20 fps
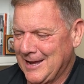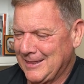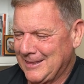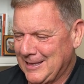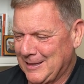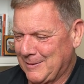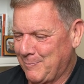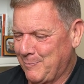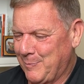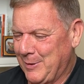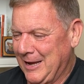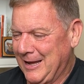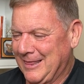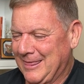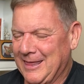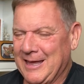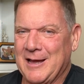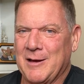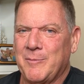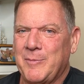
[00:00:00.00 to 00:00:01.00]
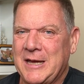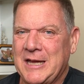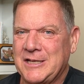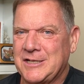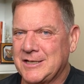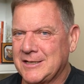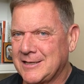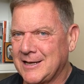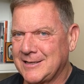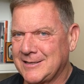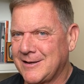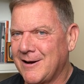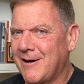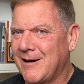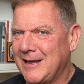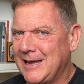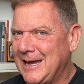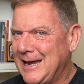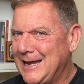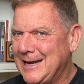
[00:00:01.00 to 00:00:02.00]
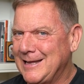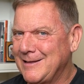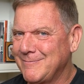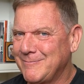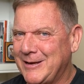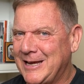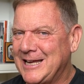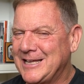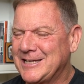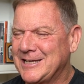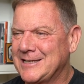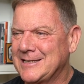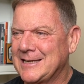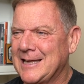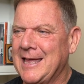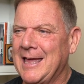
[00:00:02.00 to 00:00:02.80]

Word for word: this big thing of peaches, I started eating peaches.